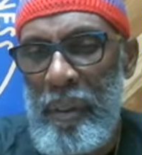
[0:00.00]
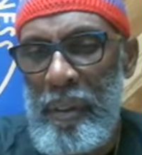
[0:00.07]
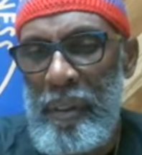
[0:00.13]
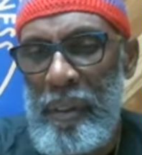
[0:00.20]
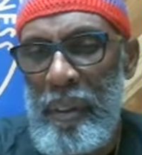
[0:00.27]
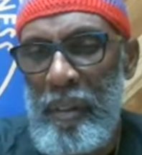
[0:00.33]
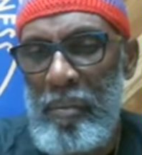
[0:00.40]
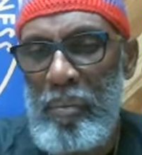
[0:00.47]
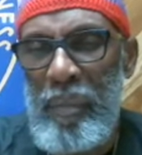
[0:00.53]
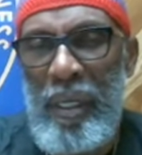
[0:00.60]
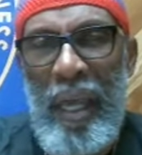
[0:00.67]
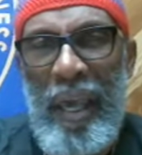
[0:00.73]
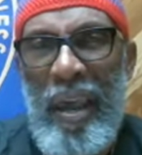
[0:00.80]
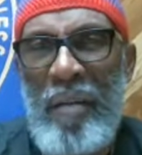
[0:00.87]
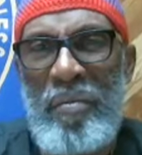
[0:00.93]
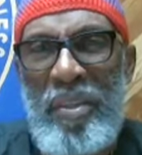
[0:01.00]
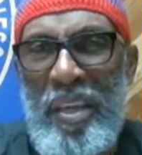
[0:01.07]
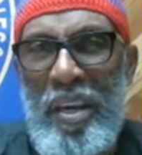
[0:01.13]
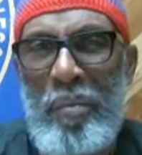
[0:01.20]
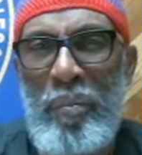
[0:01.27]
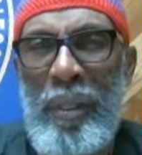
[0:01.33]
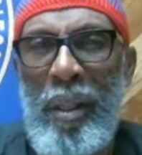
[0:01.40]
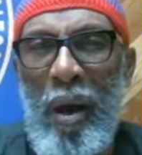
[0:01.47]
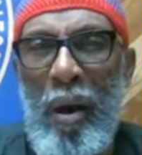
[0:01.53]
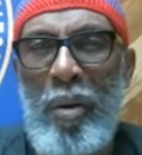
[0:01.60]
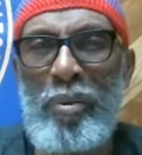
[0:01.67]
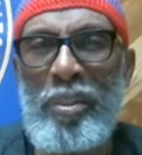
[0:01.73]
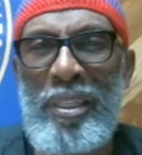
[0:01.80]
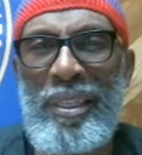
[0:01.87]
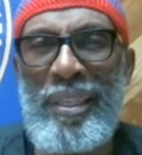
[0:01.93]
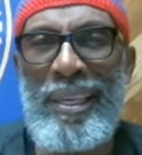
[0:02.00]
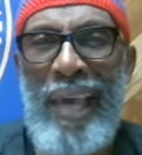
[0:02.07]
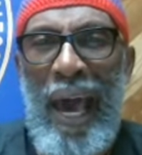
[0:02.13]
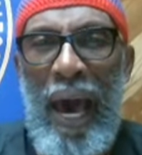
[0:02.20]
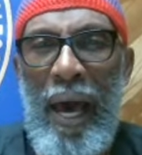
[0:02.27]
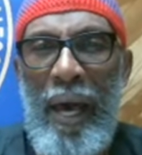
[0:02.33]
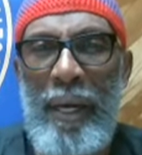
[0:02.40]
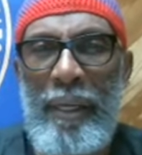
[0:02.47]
See, but everything belongs to Yah.